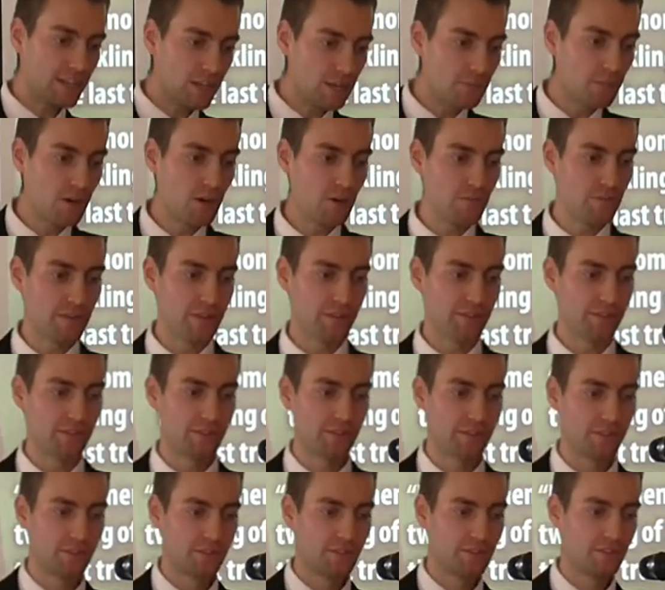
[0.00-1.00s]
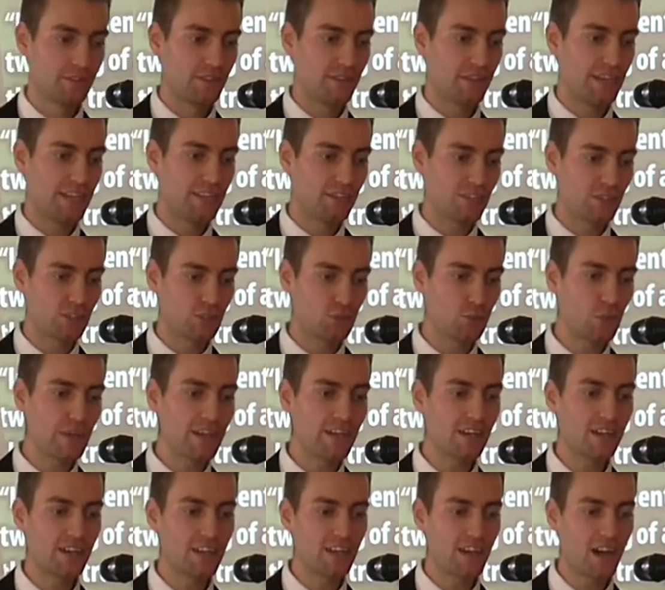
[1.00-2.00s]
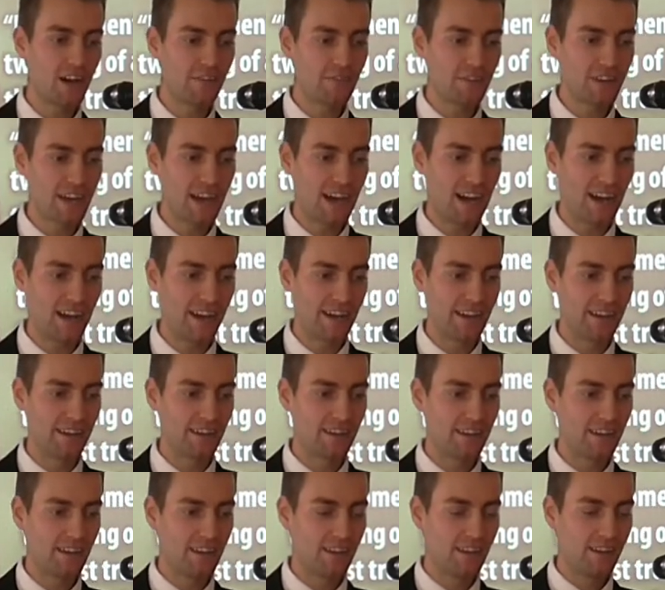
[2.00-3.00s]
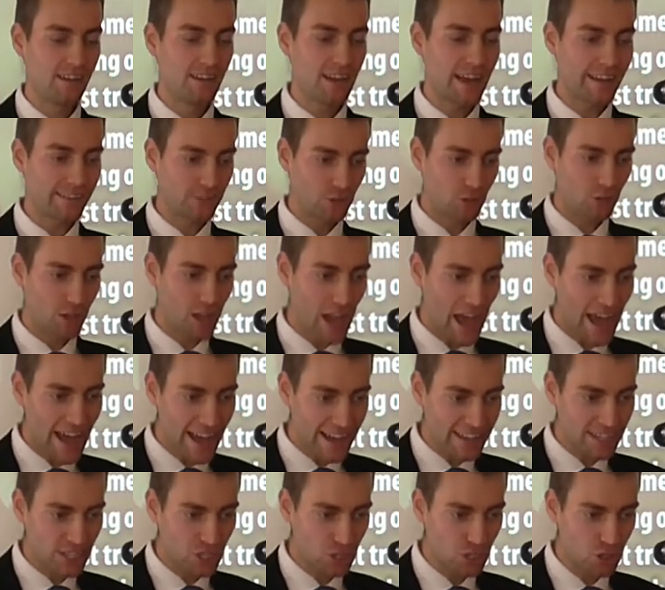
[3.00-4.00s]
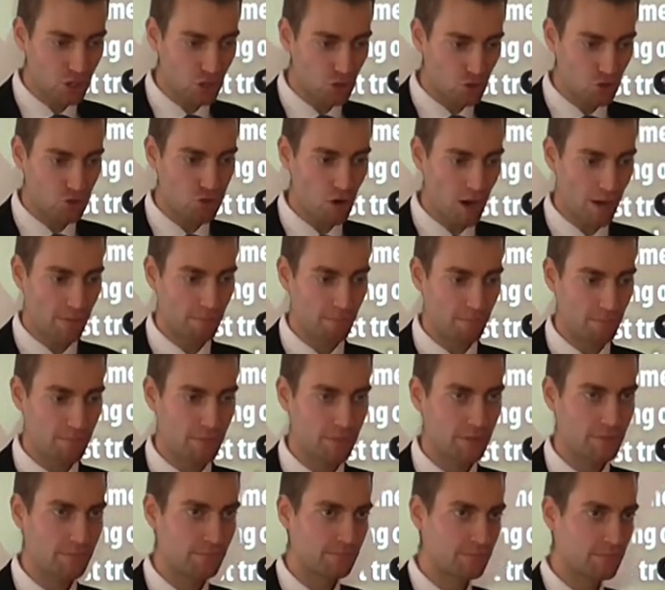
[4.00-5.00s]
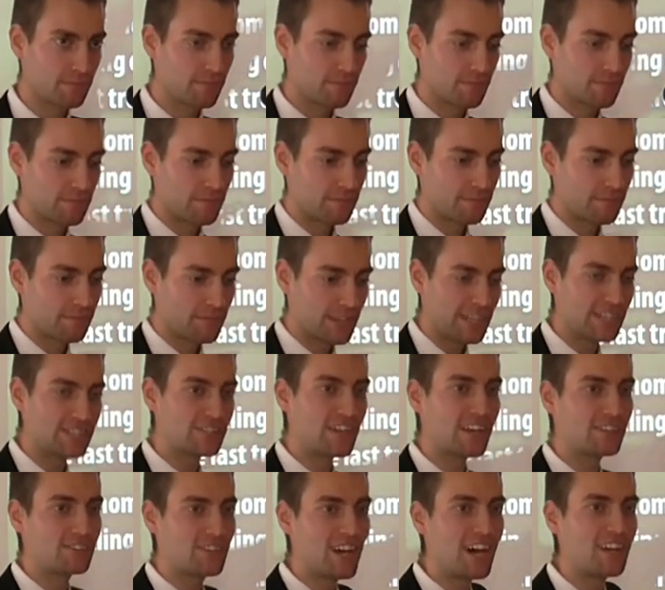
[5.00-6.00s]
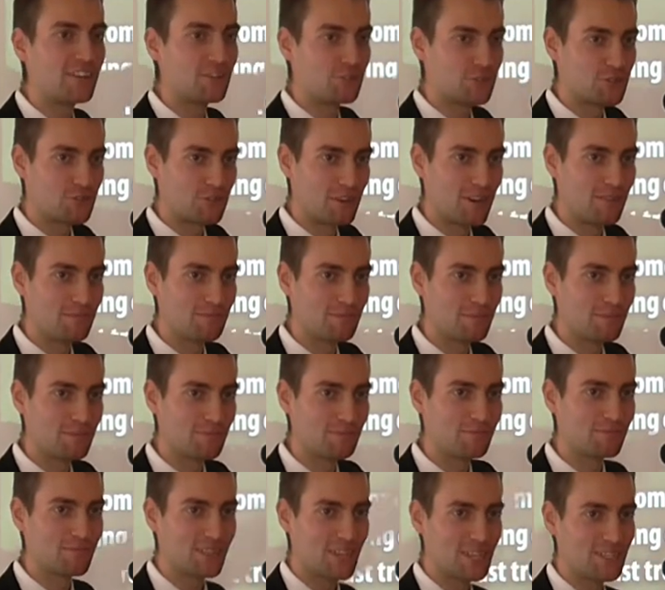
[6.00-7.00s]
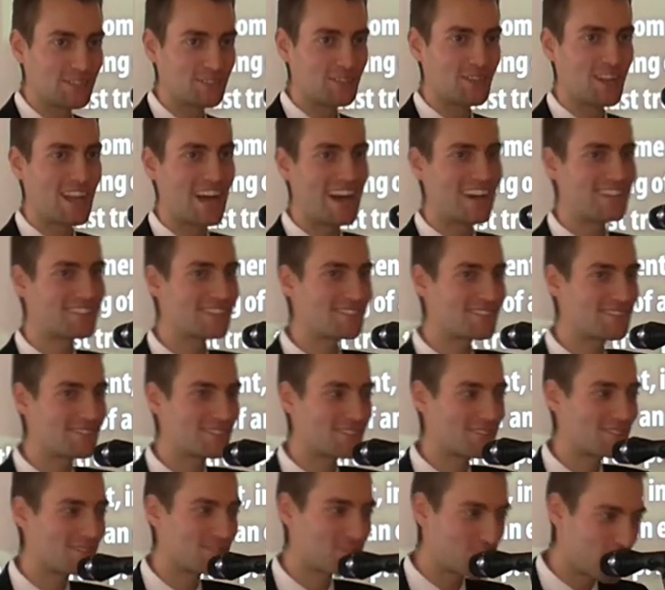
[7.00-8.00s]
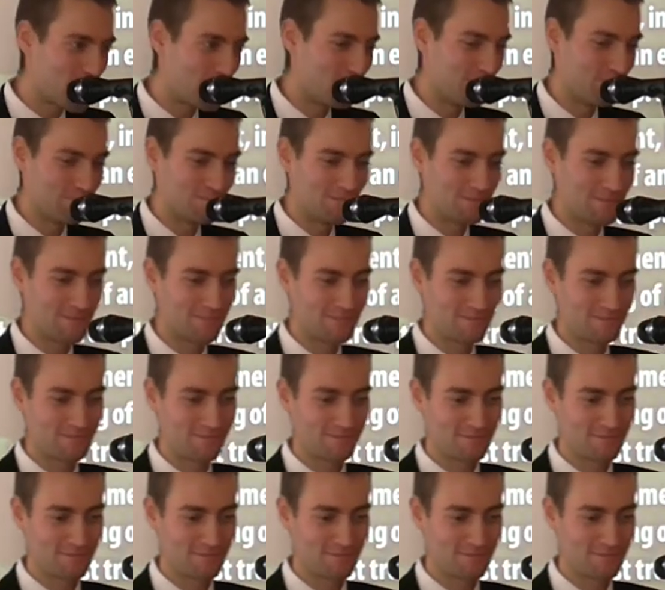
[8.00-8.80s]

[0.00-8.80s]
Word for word: In a moment, in the twinkling of an eye, at the last trump, it's not Donald Trump, it's the last trump.